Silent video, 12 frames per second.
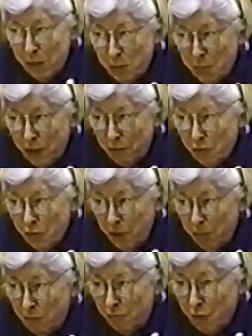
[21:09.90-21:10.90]
respect for
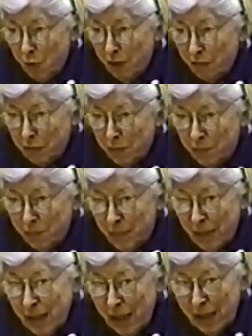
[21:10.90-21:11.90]
them forever.
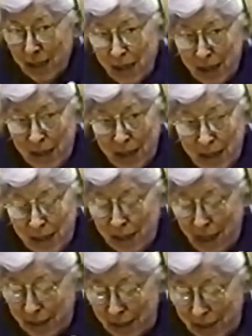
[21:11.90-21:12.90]
That
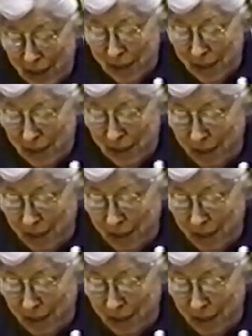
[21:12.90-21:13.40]
ended that that